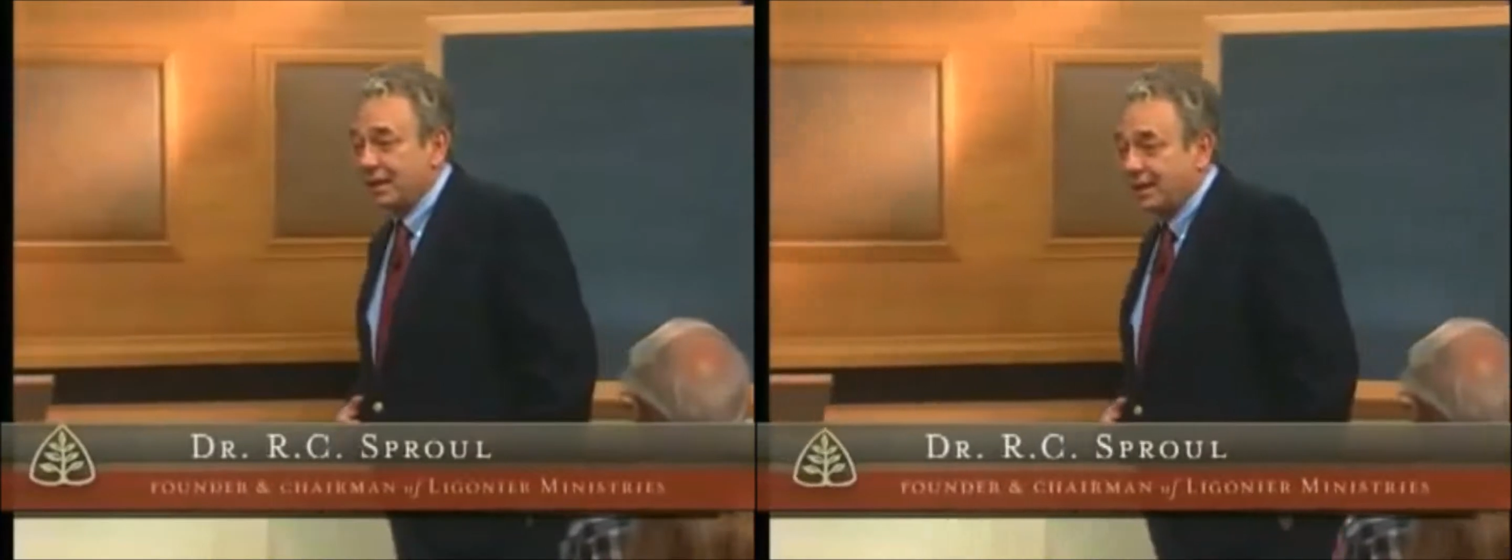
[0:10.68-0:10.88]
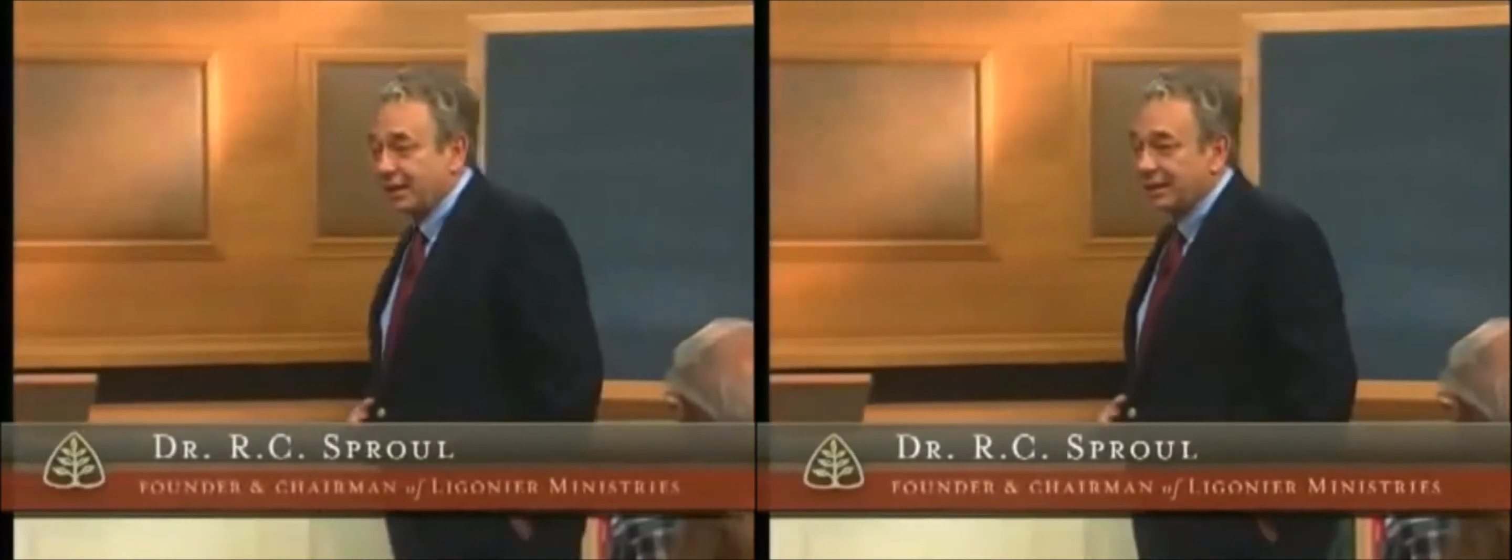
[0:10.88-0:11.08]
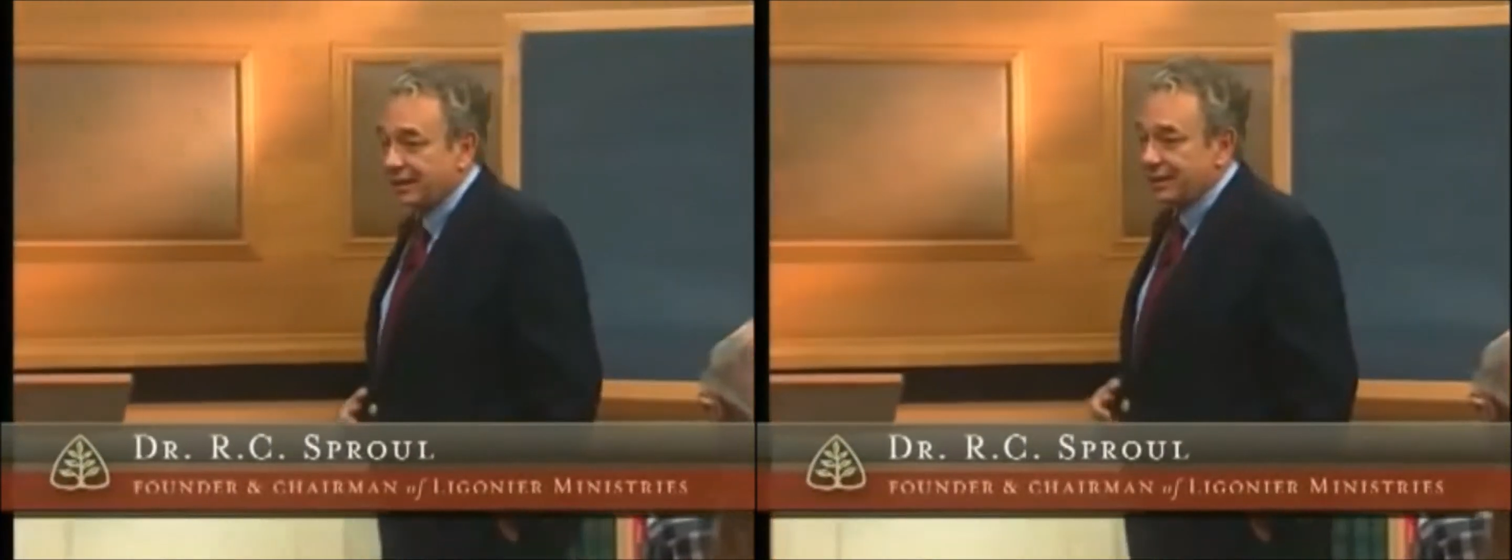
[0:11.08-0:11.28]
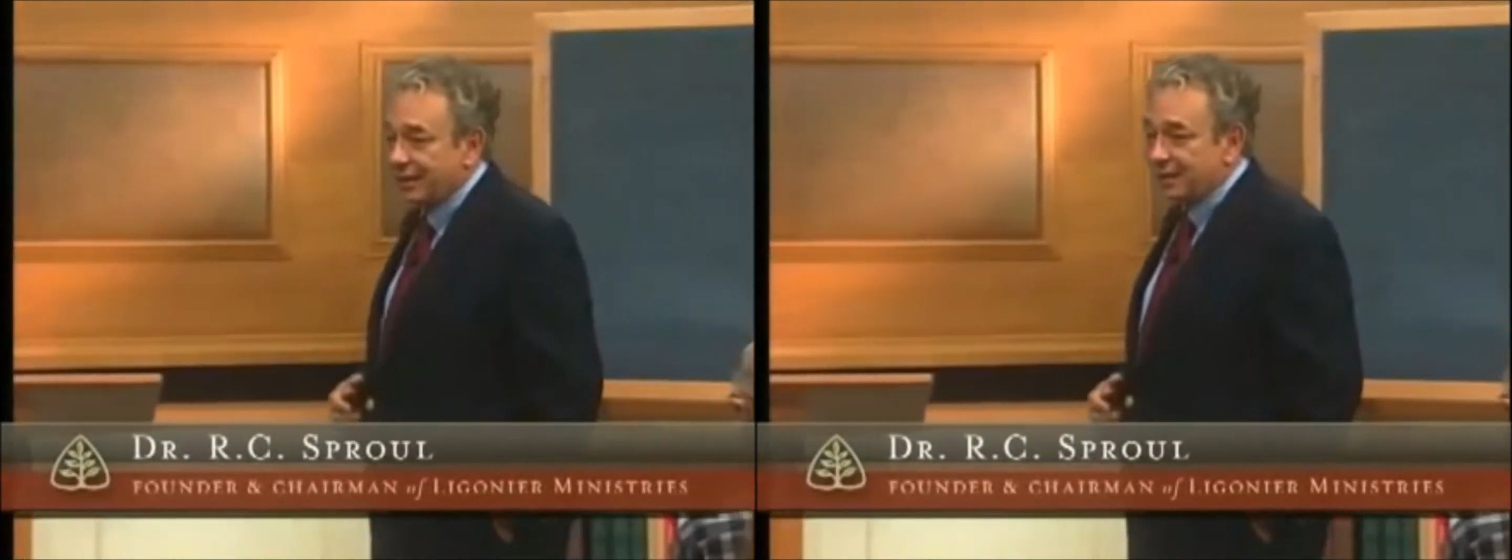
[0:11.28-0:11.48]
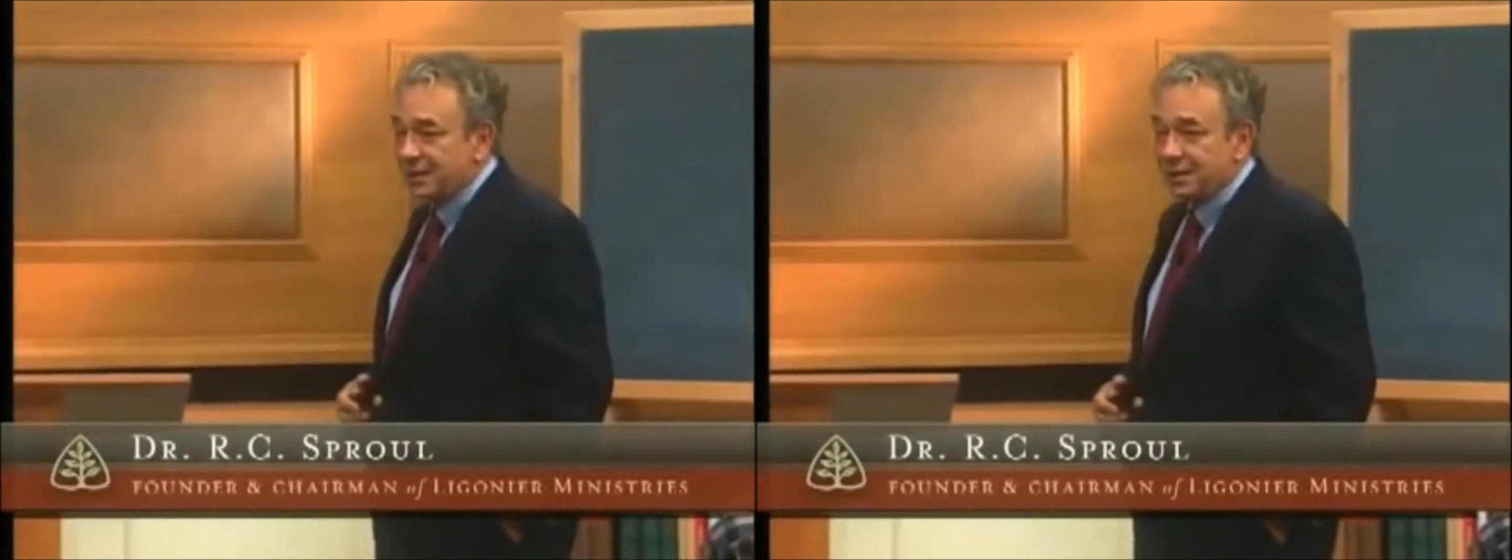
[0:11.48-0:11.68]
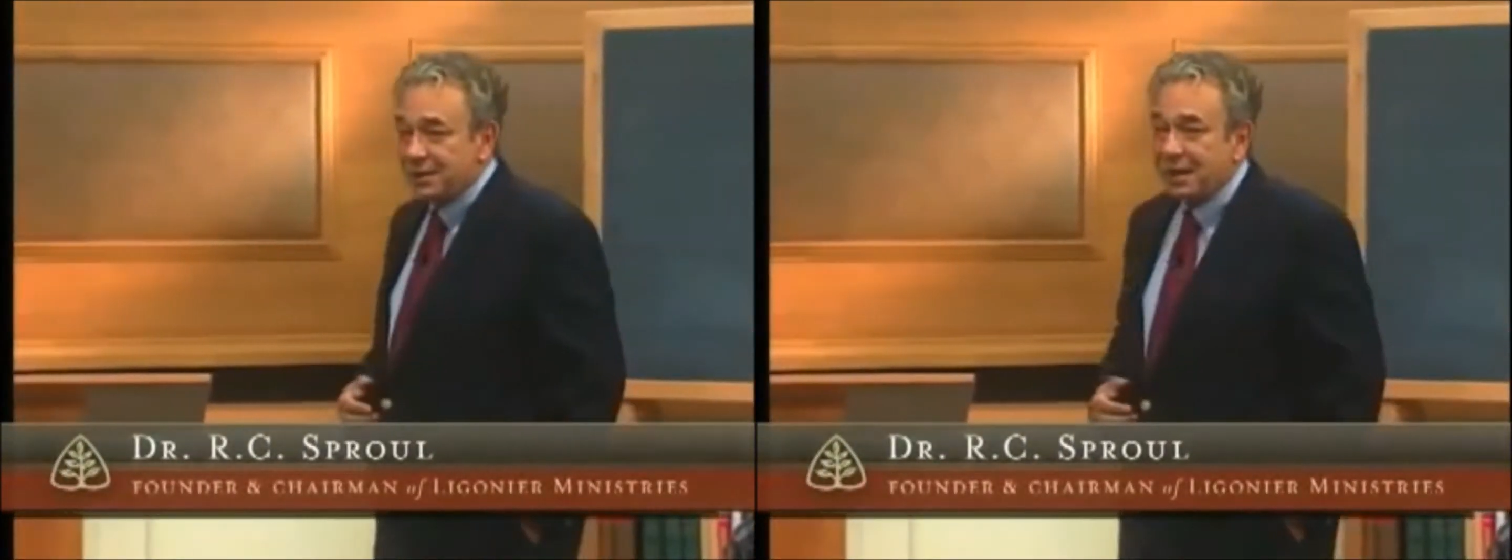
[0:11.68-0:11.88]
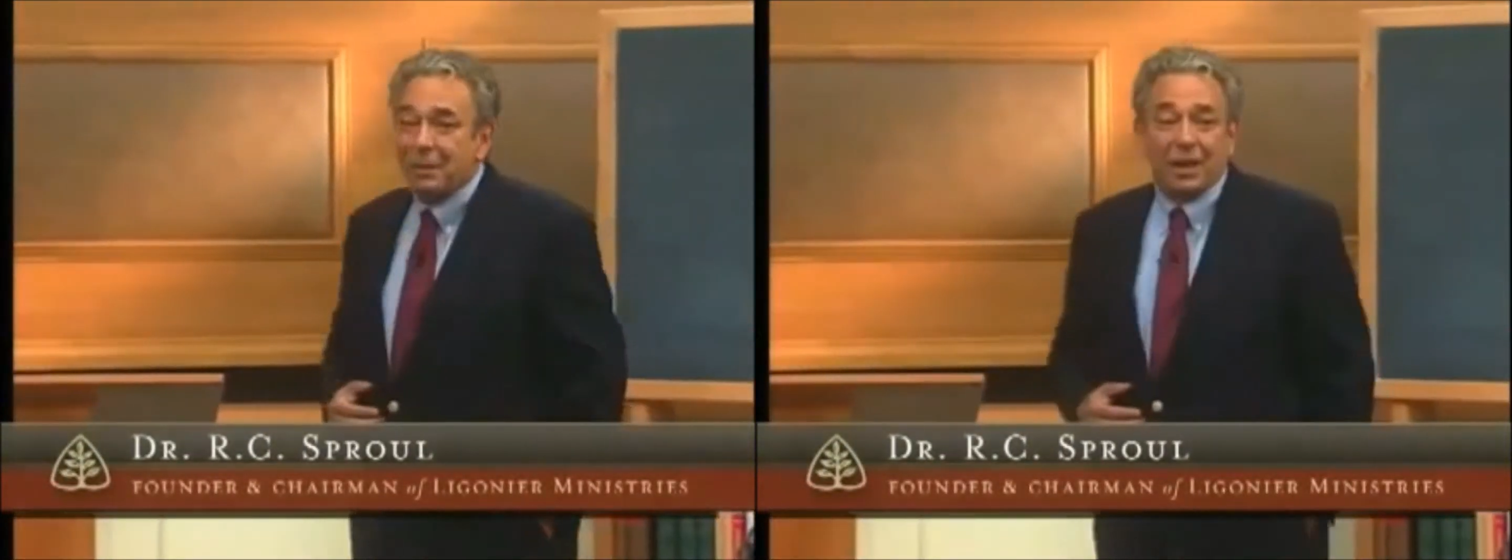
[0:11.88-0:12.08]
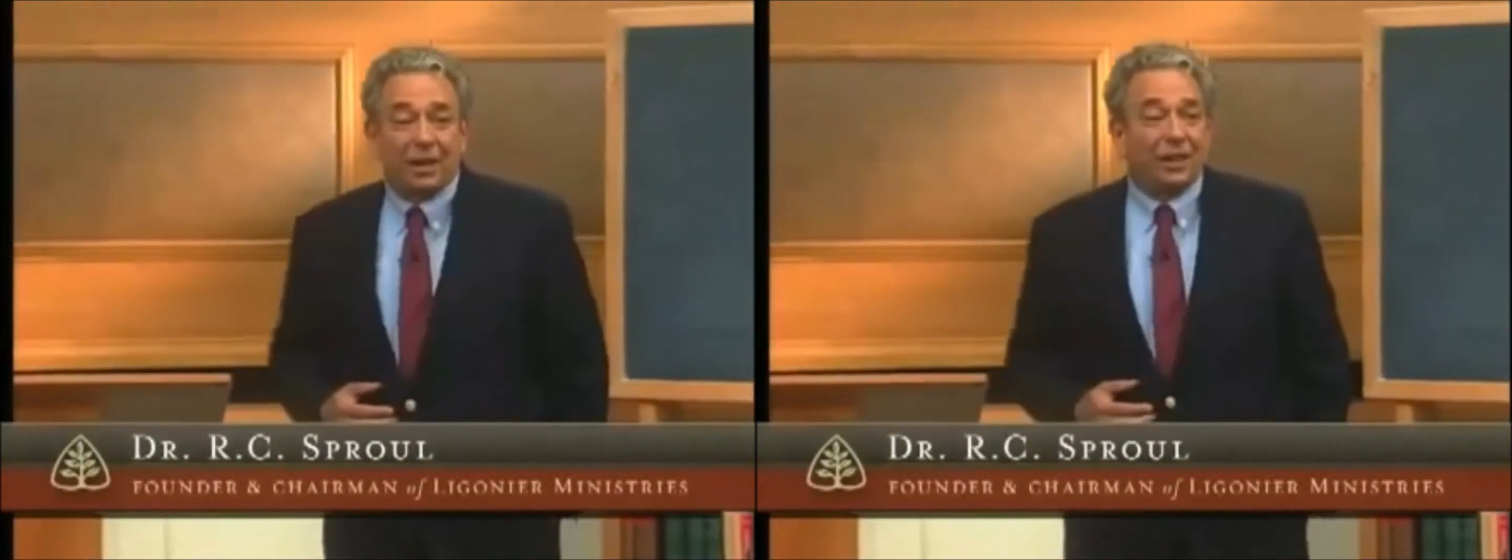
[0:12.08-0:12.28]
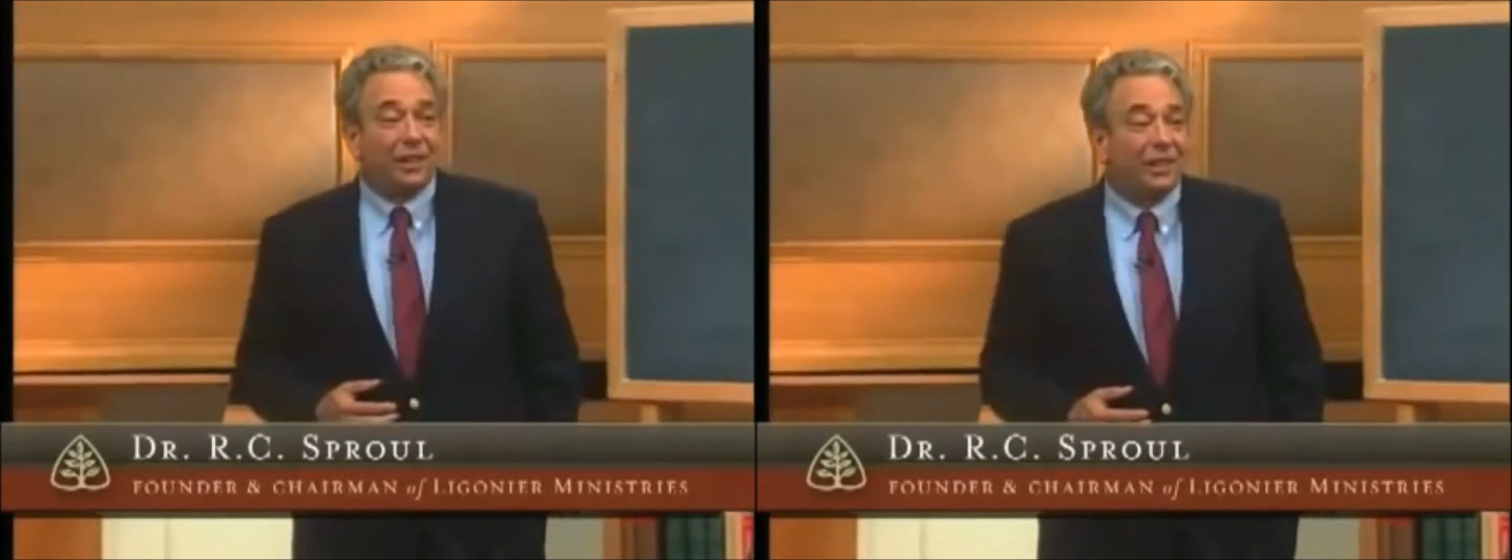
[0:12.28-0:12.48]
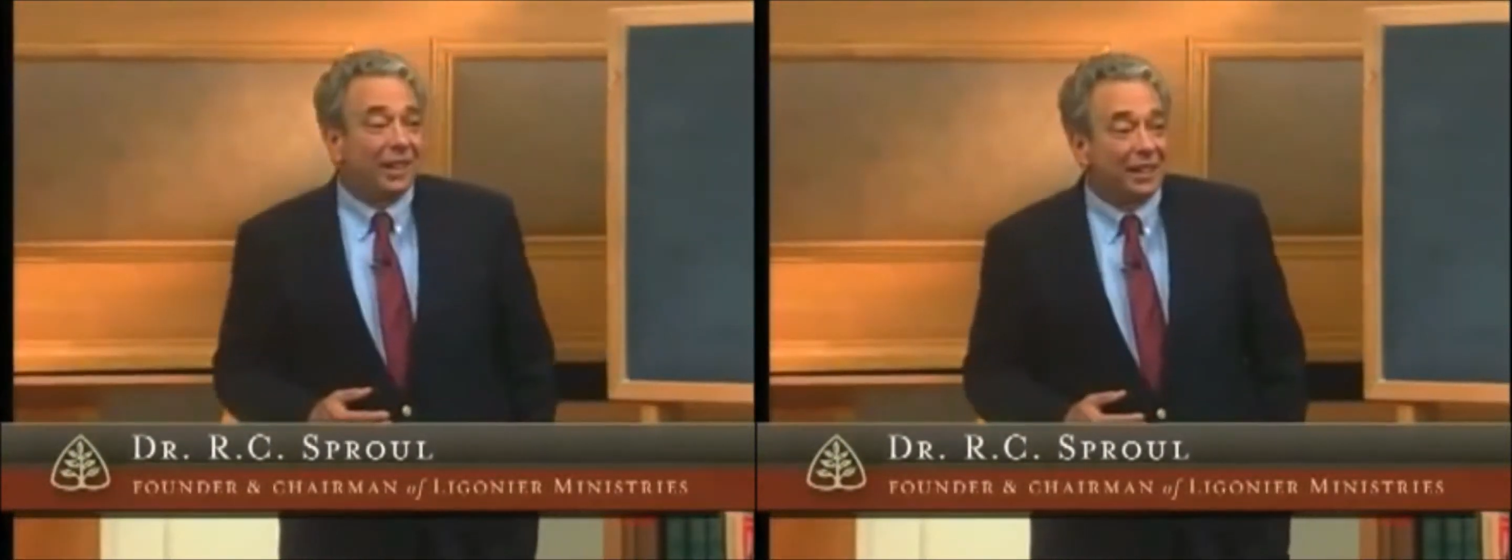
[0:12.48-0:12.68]
that I teach in
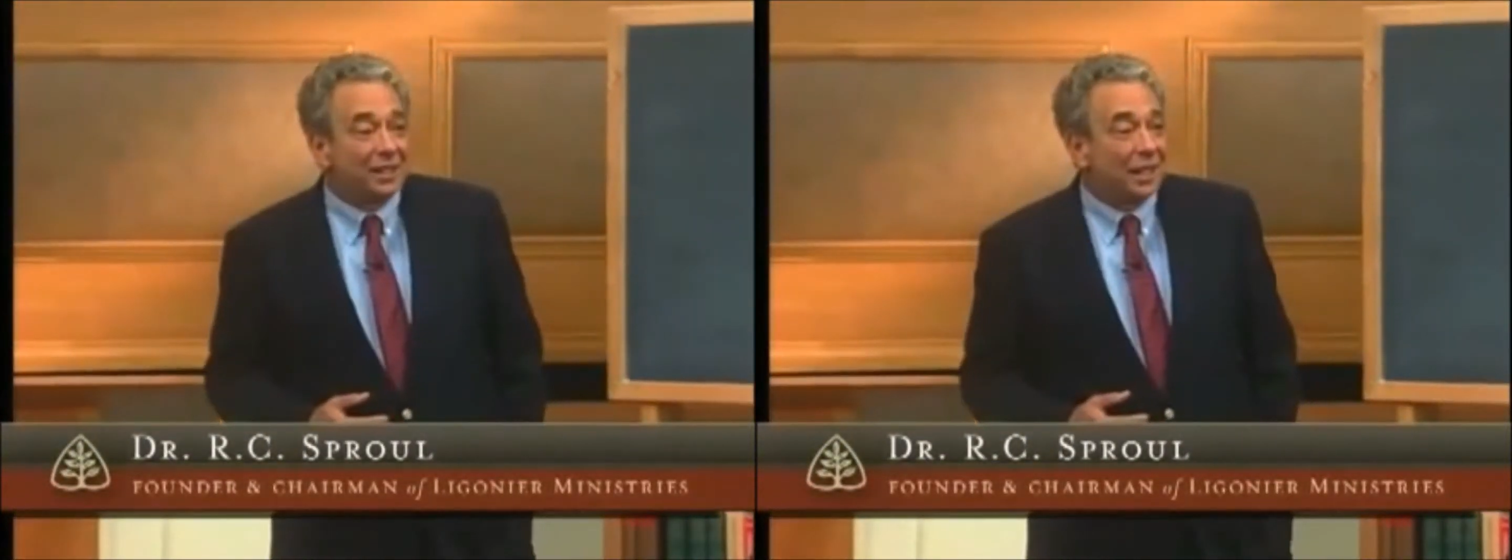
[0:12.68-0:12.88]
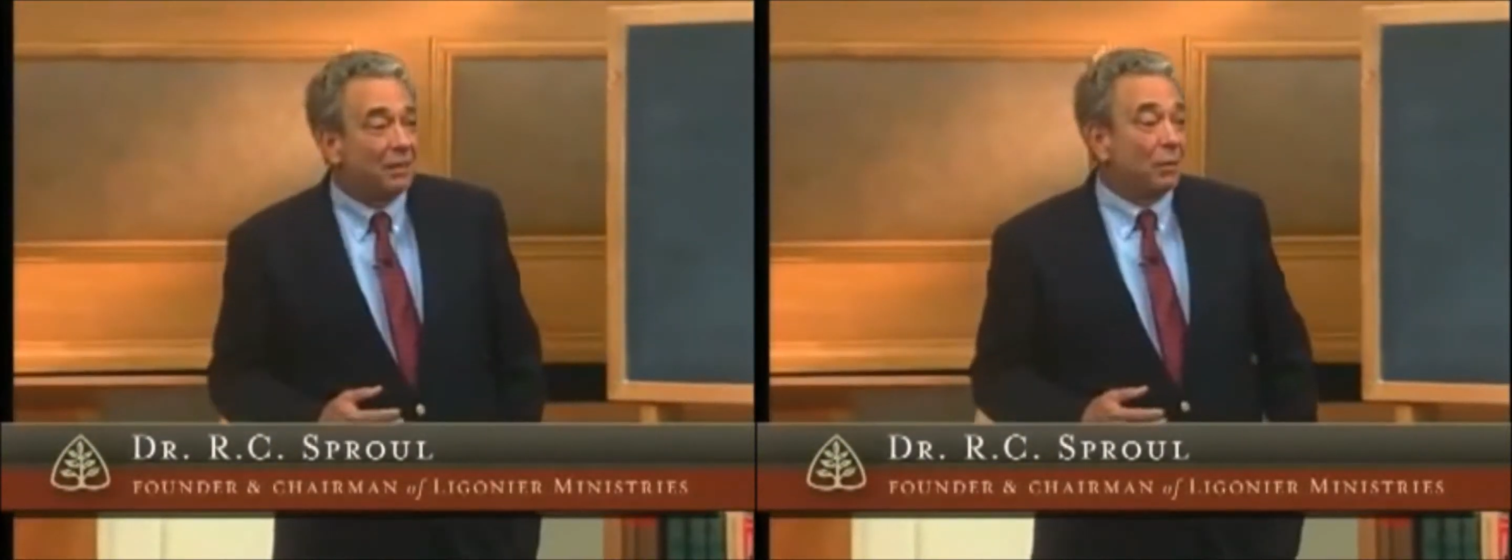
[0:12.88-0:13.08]
seminary, and they say,